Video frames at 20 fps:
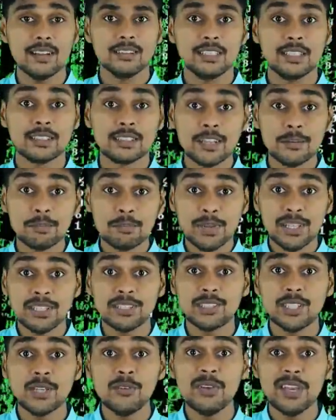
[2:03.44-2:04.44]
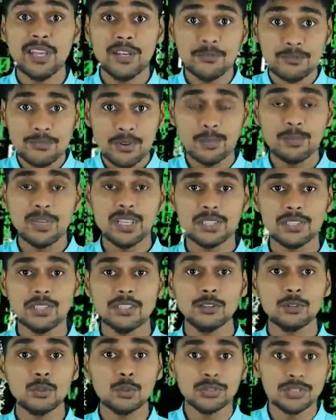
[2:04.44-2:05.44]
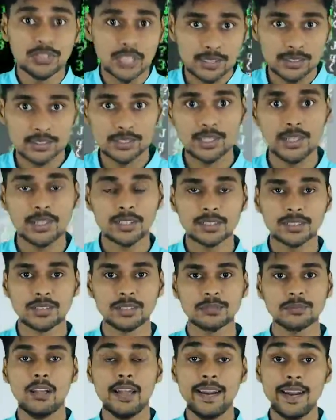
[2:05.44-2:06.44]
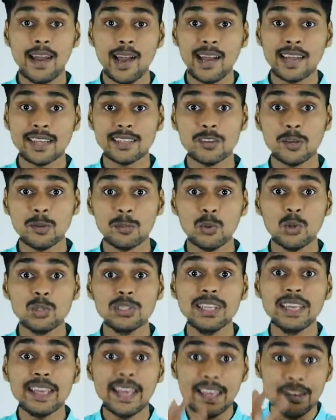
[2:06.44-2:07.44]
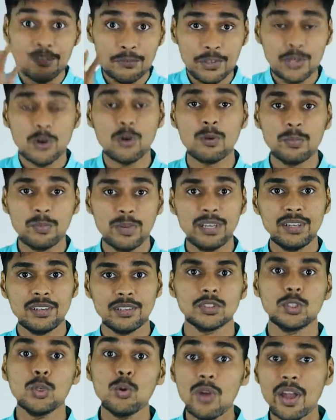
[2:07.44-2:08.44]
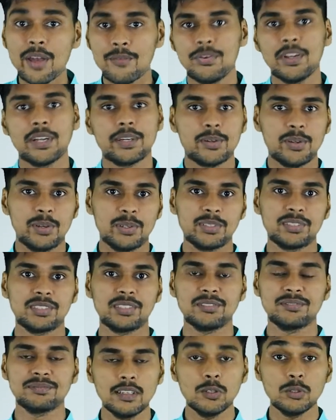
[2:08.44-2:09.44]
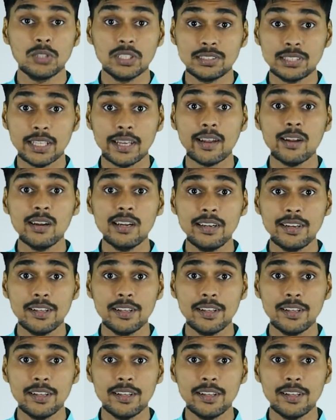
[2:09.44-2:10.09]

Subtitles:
that can perceive information through sensors and act upon the environment through effectors. Now the second